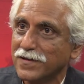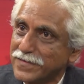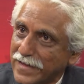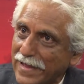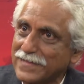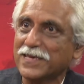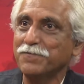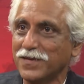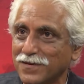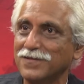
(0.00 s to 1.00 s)
The
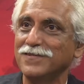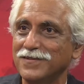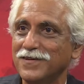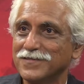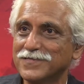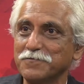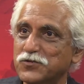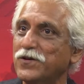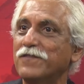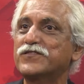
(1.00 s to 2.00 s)
alchemy seems
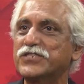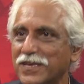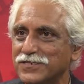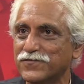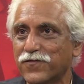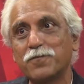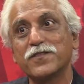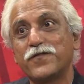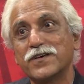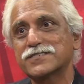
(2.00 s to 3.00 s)
to have changed from
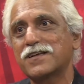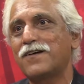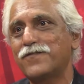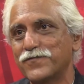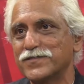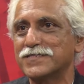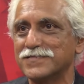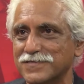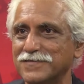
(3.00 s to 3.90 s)
the first half of the season.